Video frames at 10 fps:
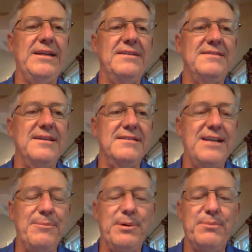that sticks
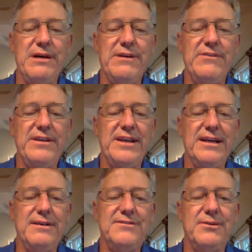up above everything
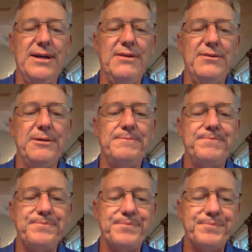else around them.